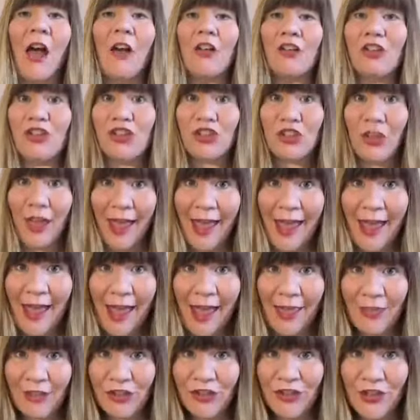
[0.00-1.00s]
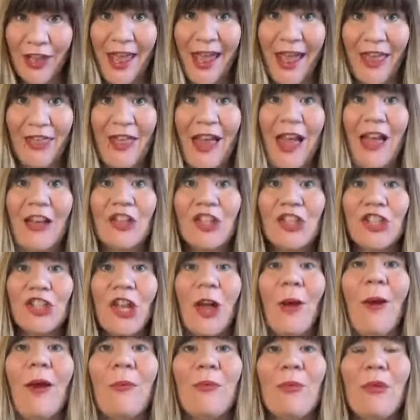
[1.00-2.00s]
share that,
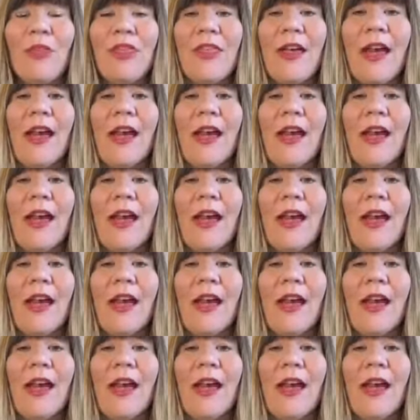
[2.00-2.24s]
show up with